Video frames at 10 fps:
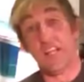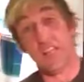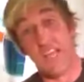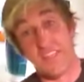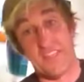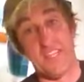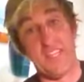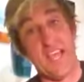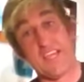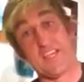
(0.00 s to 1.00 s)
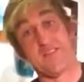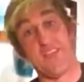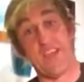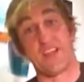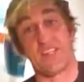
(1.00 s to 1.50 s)
let the negative
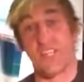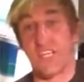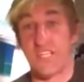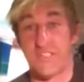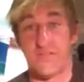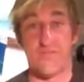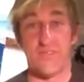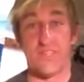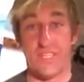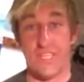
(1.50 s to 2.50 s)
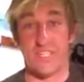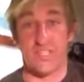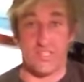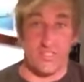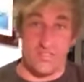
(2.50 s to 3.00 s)
energy get
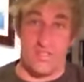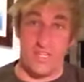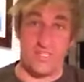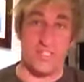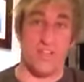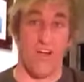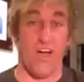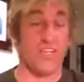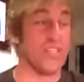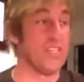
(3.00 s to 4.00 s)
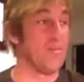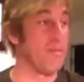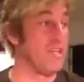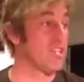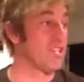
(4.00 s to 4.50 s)
its claws into
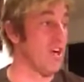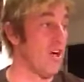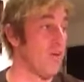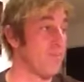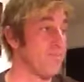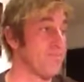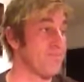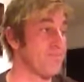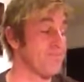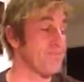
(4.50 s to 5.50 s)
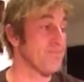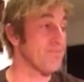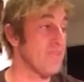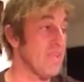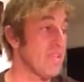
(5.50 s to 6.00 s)
me. So
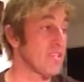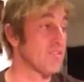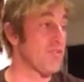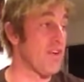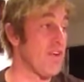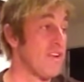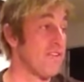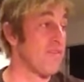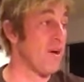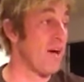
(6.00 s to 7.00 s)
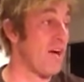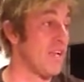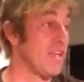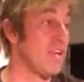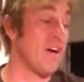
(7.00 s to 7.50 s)
this friend of
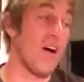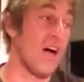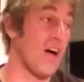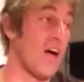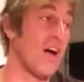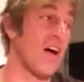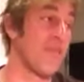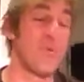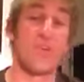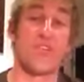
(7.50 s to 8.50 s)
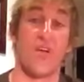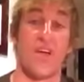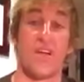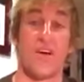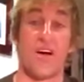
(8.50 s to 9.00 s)
mine, you know, I've been
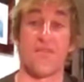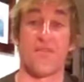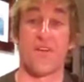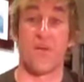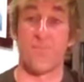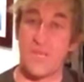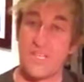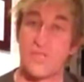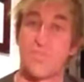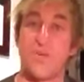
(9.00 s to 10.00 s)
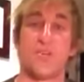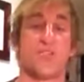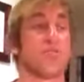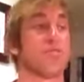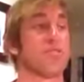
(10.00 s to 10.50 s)
trying to offer up like
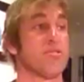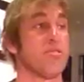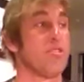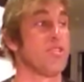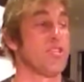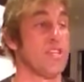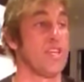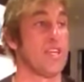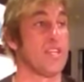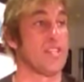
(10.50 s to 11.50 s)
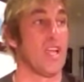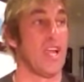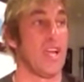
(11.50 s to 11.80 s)
spiritual solutions